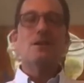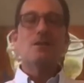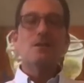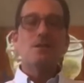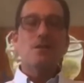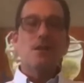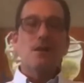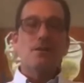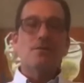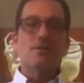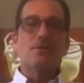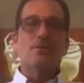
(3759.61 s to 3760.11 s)

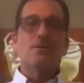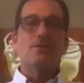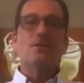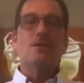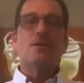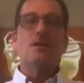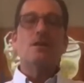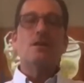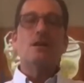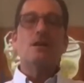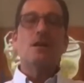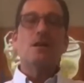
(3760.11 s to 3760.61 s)
Never
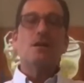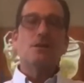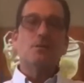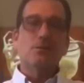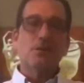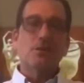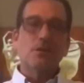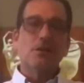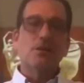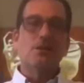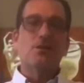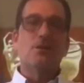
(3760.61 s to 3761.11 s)
in a
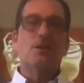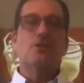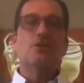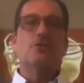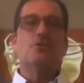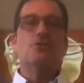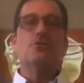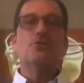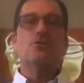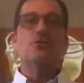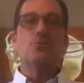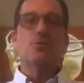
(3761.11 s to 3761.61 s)
million
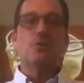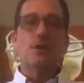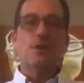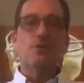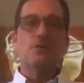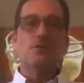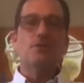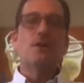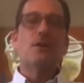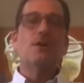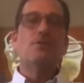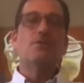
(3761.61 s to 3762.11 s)
years could we
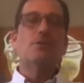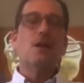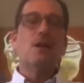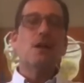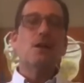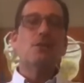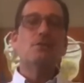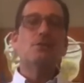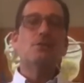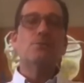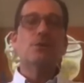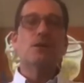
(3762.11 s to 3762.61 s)
ever have
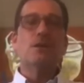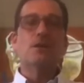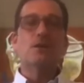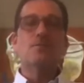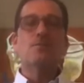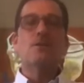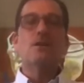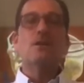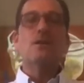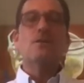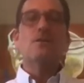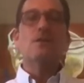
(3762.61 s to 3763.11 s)
contemplated
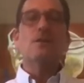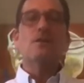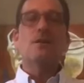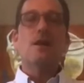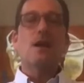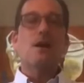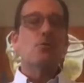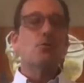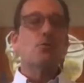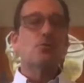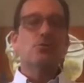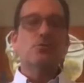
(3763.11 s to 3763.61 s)
that
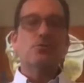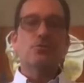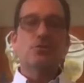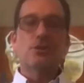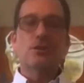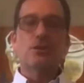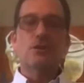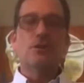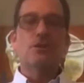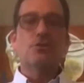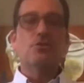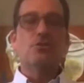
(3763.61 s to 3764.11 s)
that was
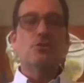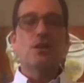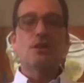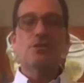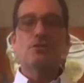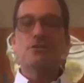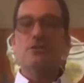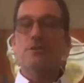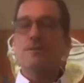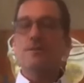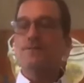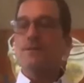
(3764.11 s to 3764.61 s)
really
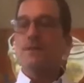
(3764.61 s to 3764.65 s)
just